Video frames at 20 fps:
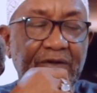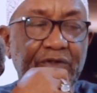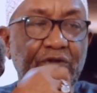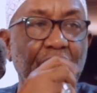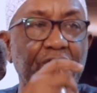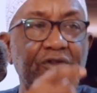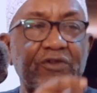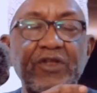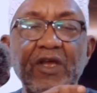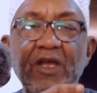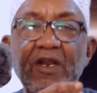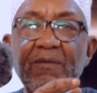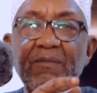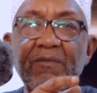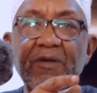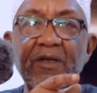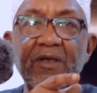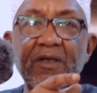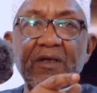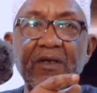Don't tell
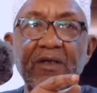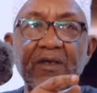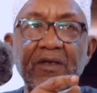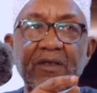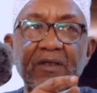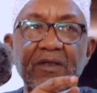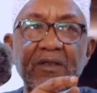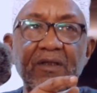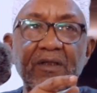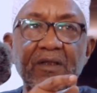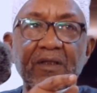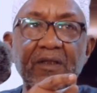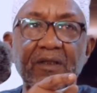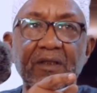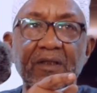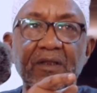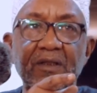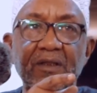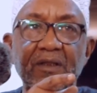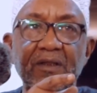me
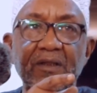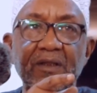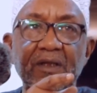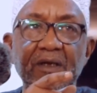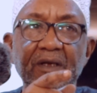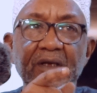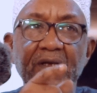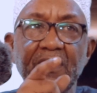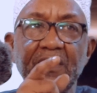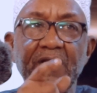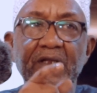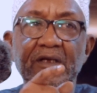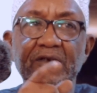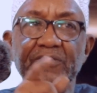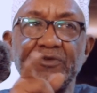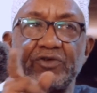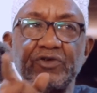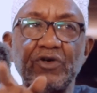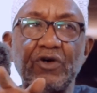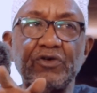the
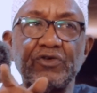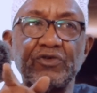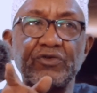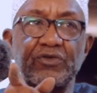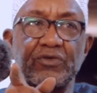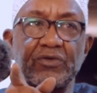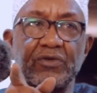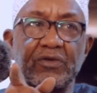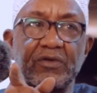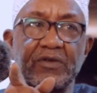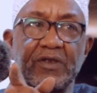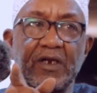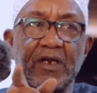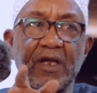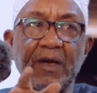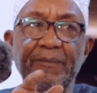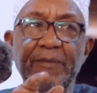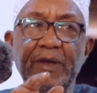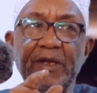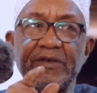Indian songs that
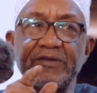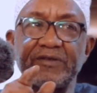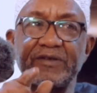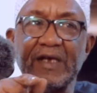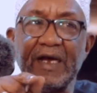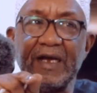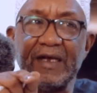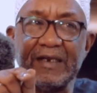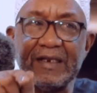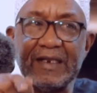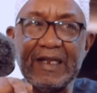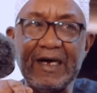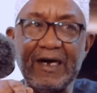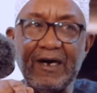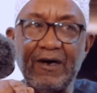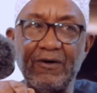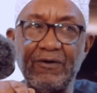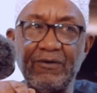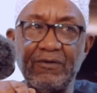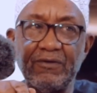are being sung
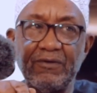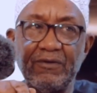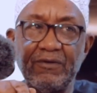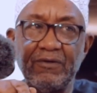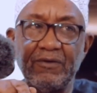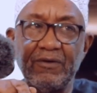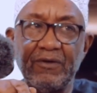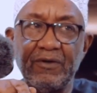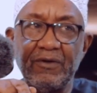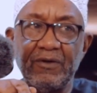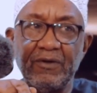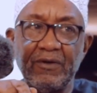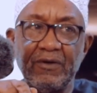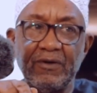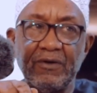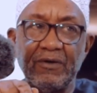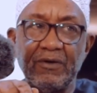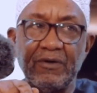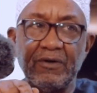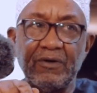now
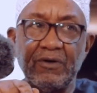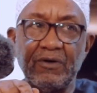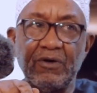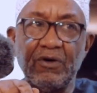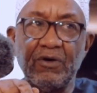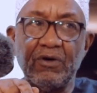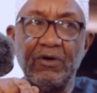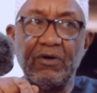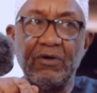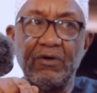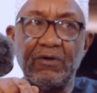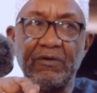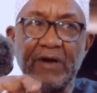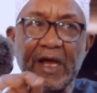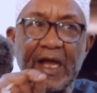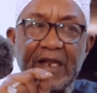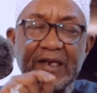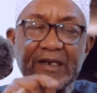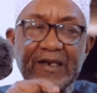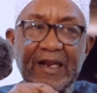go
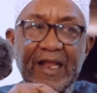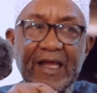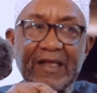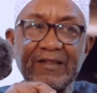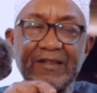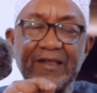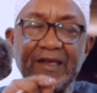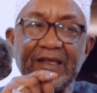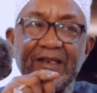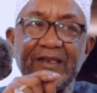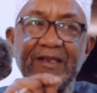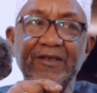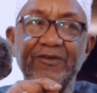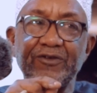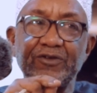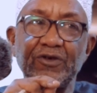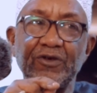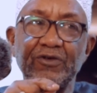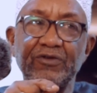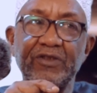right like the Indian
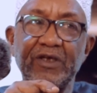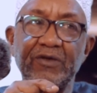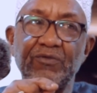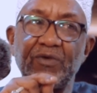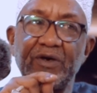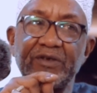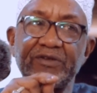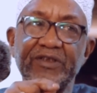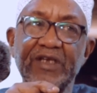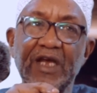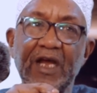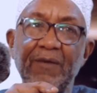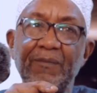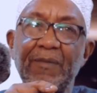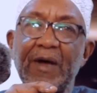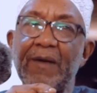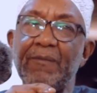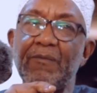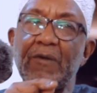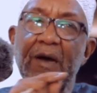song that was sung
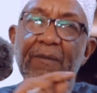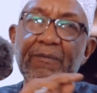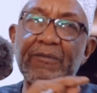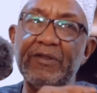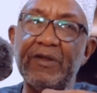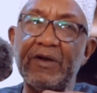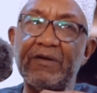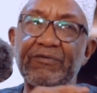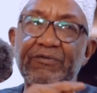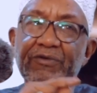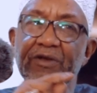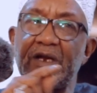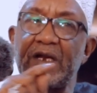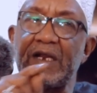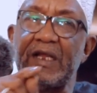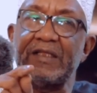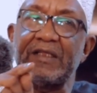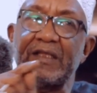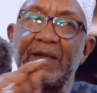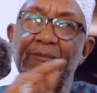by Muhammad Rafi
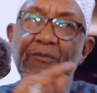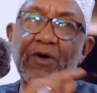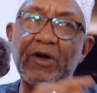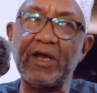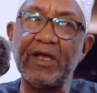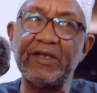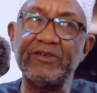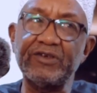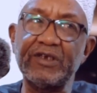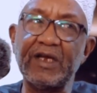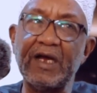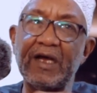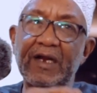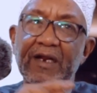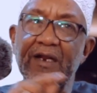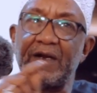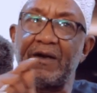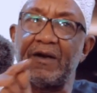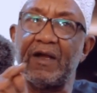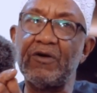and Lata Mangeshkar
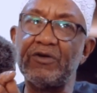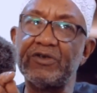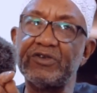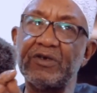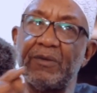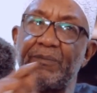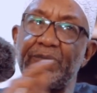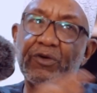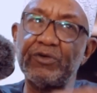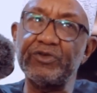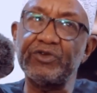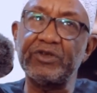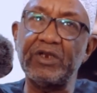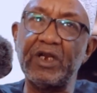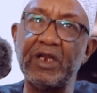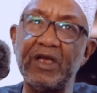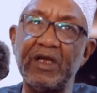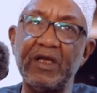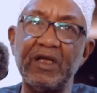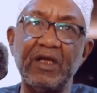and Asha
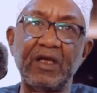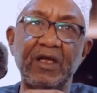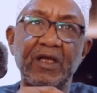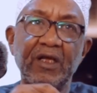Bhosle.